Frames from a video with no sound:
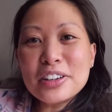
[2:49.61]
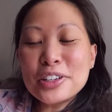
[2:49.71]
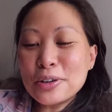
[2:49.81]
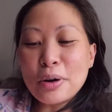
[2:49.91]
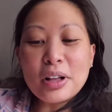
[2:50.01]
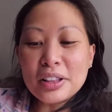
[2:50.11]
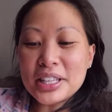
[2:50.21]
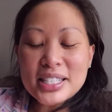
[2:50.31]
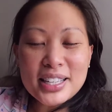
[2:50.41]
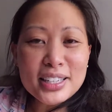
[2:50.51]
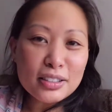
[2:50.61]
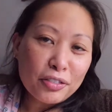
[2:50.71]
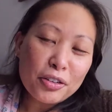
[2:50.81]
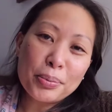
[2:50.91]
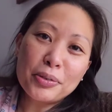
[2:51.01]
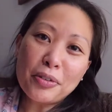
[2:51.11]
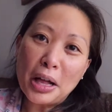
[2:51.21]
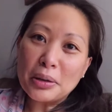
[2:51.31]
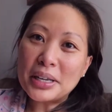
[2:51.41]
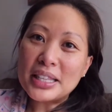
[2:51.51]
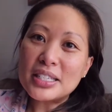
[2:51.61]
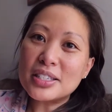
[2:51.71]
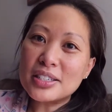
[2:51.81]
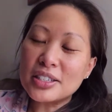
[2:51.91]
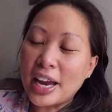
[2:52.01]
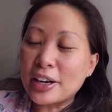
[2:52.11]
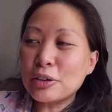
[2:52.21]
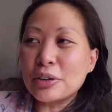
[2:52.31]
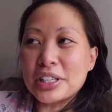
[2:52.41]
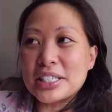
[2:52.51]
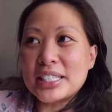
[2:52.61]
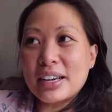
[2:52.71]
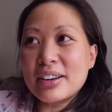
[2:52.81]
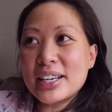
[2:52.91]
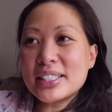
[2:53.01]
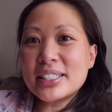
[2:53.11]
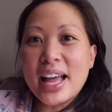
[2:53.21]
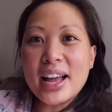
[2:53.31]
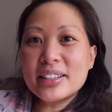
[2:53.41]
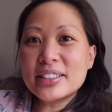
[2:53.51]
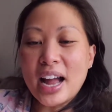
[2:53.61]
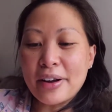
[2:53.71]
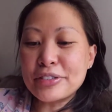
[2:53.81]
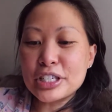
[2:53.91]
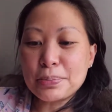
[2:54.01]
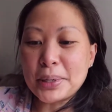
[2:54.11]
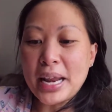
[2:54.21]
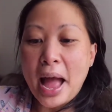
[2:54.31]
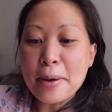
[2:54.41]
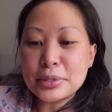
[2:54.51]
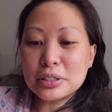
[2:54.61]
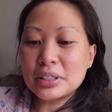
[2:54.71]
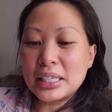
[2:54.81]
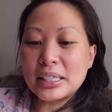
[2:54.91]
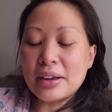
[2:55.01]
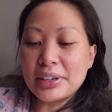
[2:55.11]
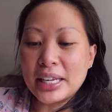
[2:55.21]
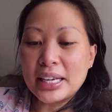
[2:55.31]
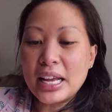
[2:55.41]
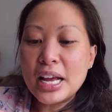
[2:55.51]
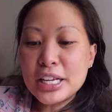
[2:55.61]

You know all of these things if you've been following this channel or this series, that I've just been absolutely loving it.